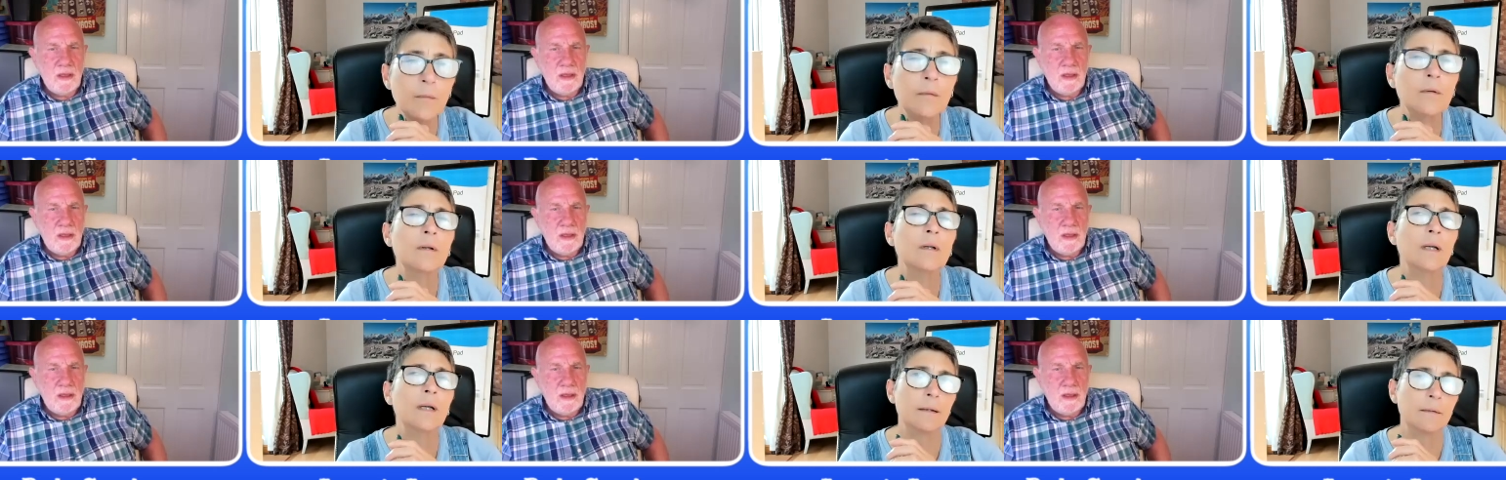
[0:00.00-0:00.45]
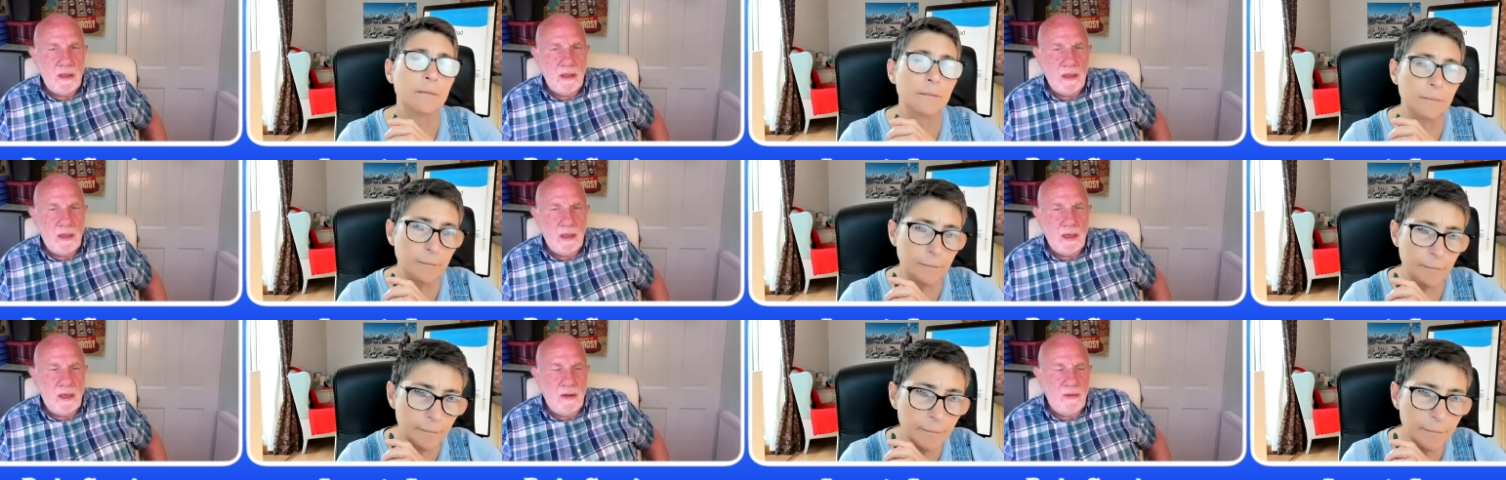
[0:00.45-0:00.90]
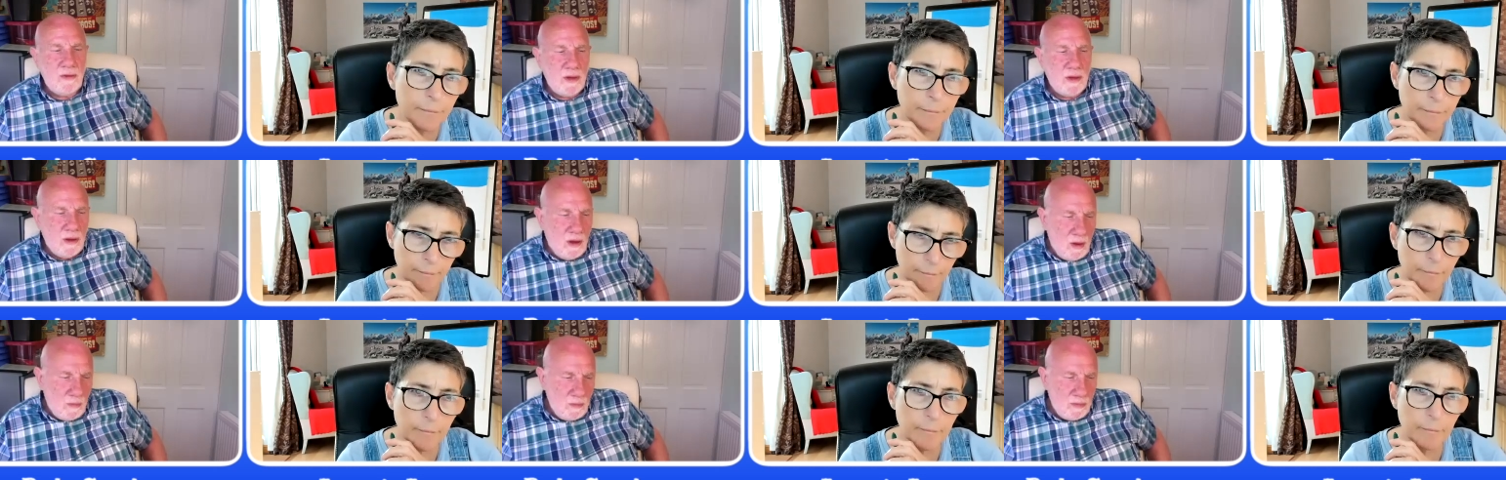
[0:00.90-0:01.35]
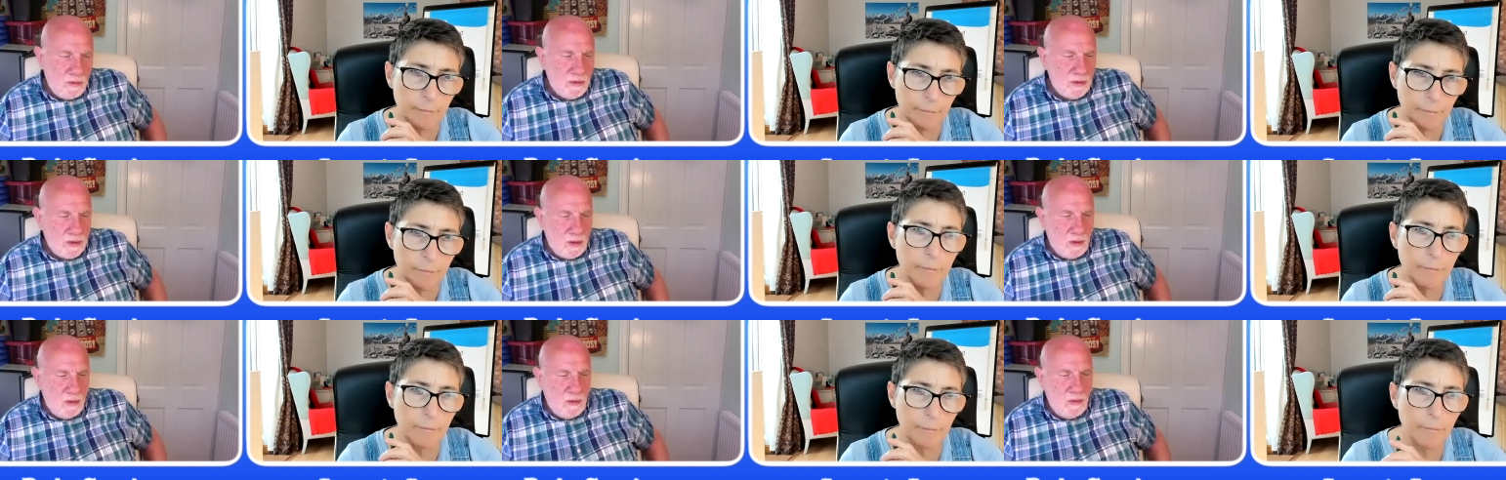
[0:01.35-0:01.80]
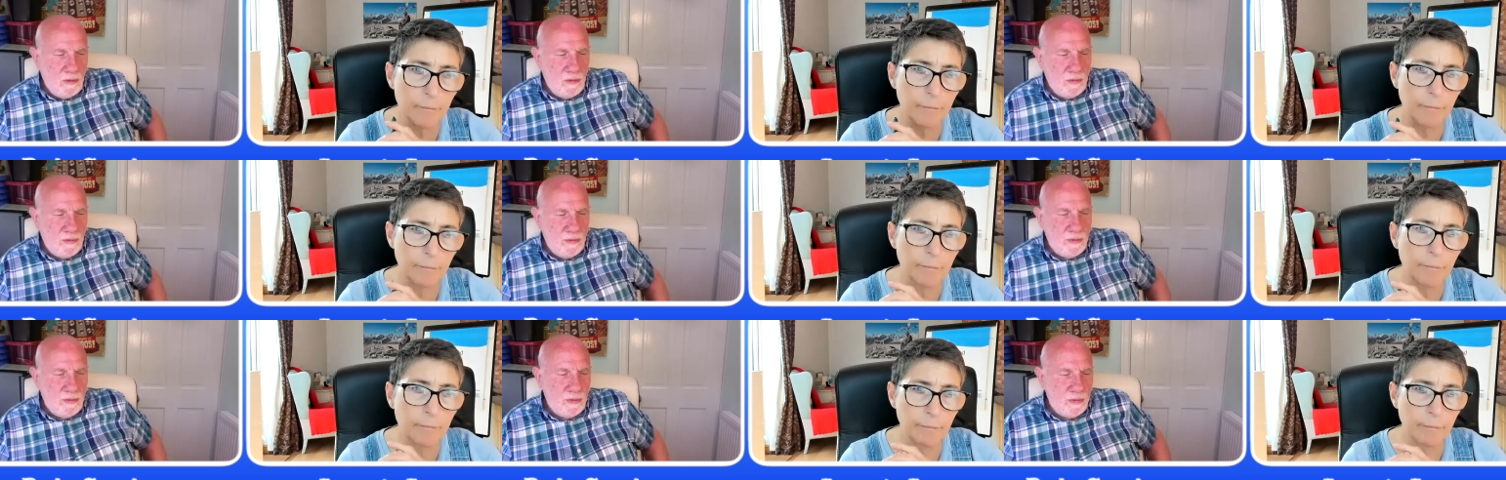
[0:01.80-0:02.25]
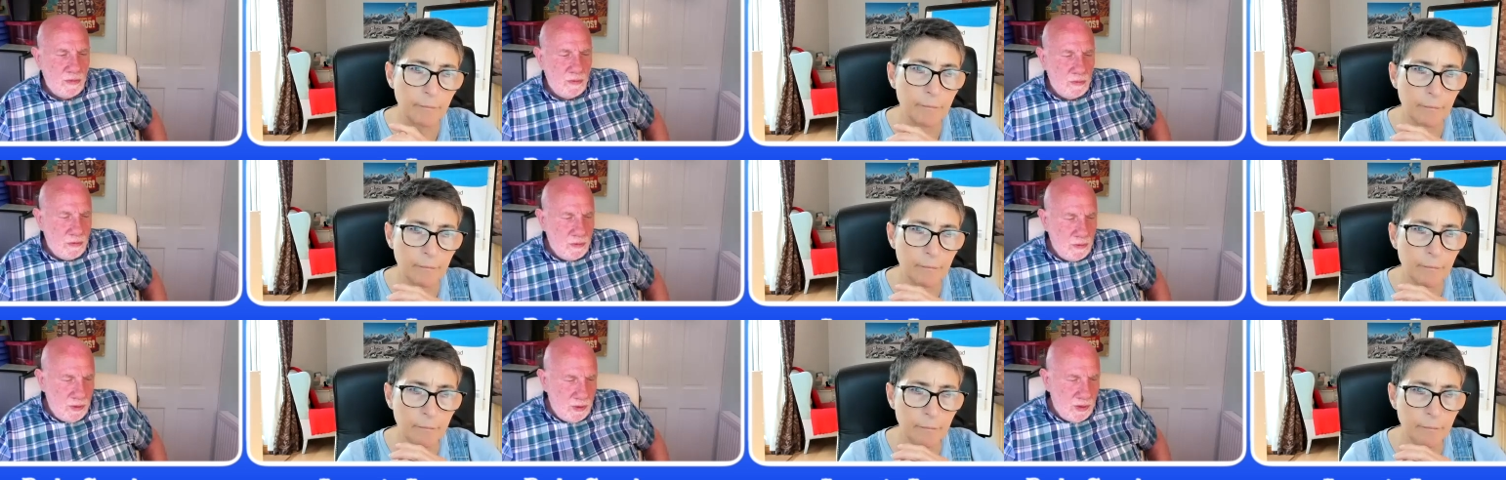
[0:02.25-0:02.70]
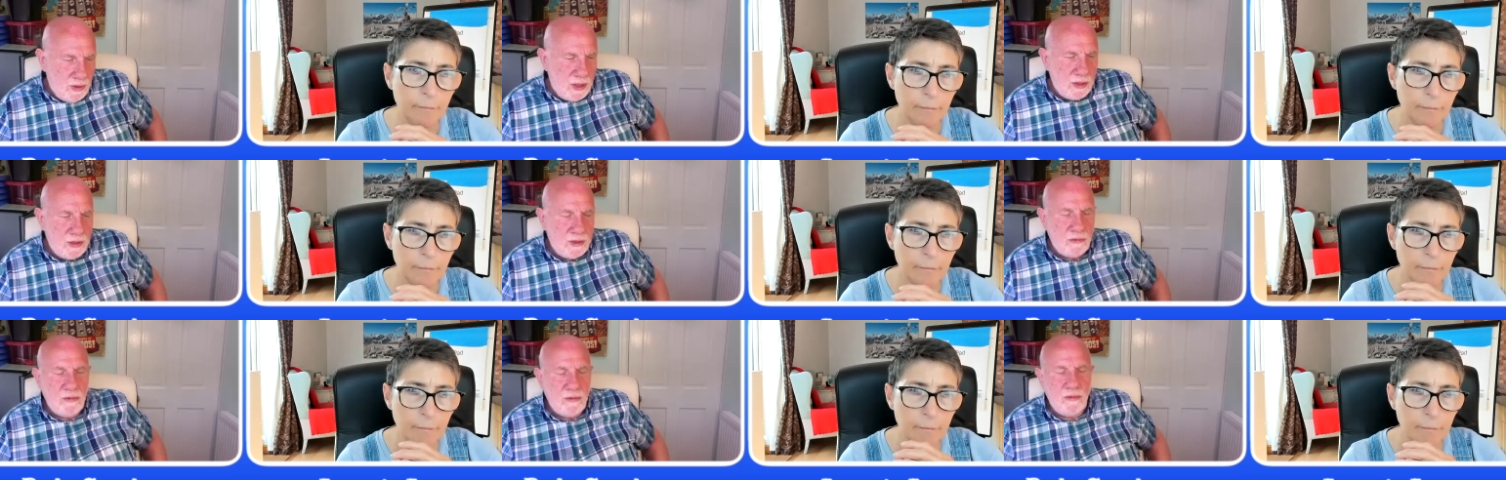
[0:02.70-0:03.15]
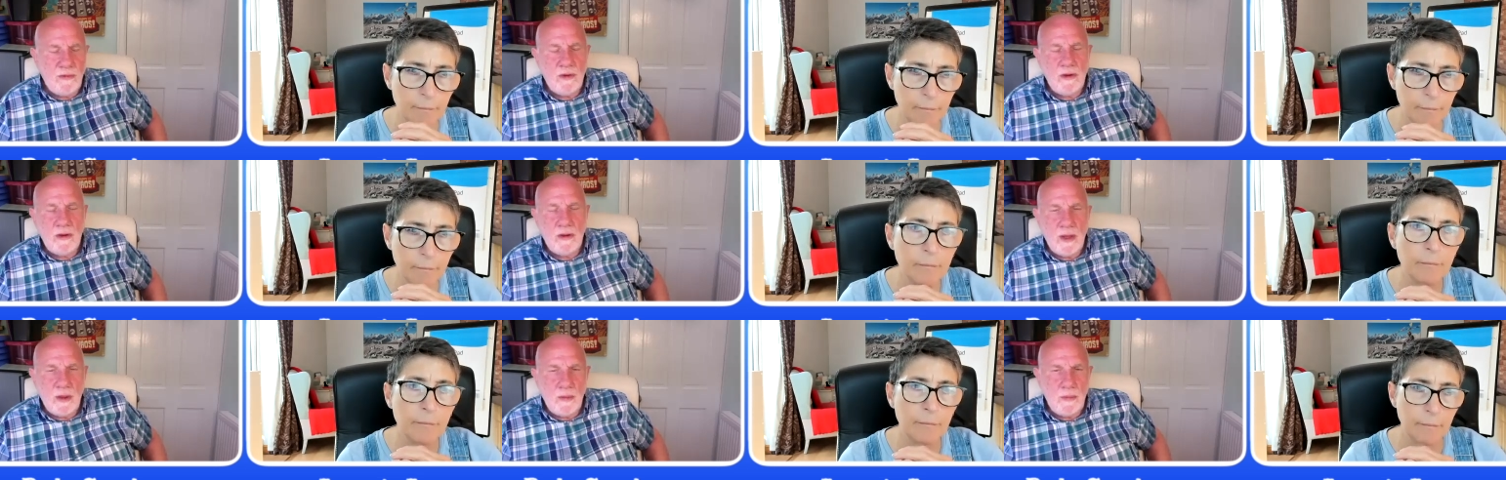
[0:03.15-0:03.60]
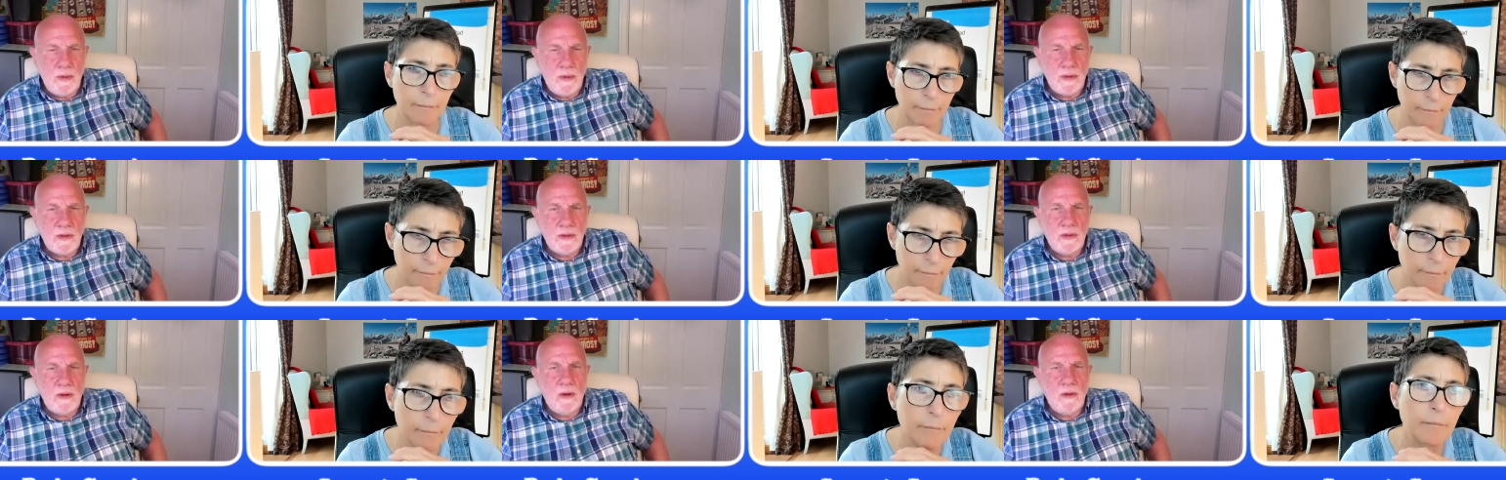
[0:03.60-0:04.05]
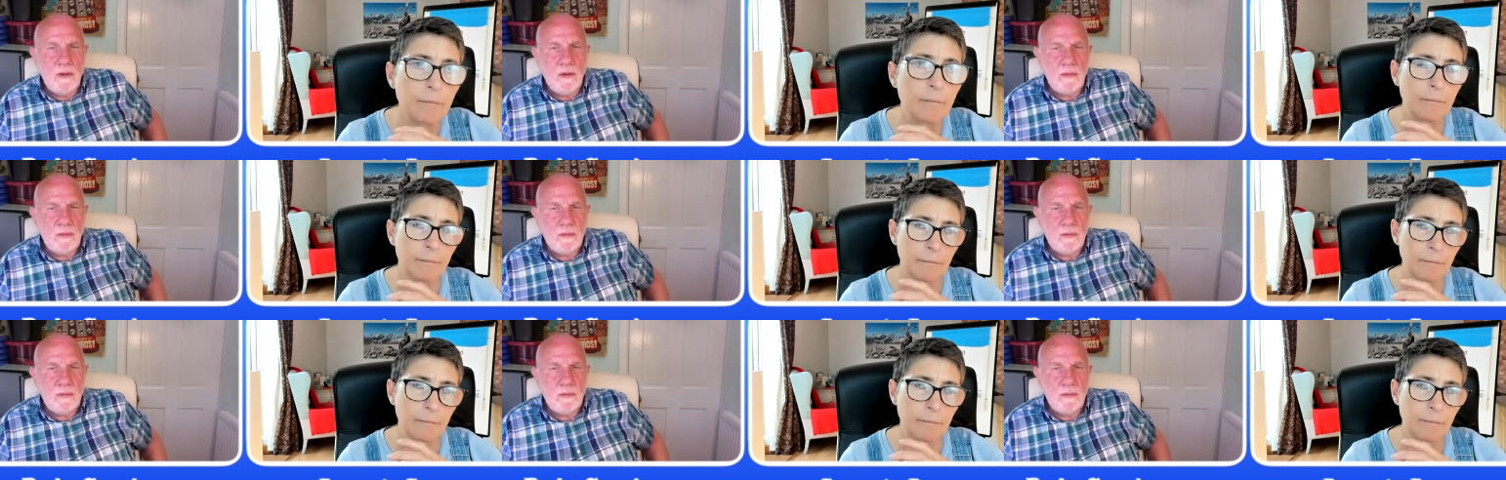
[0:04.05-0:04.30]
Speaker 1: Yeah. And if it can't be resolved, you need to refer that person on.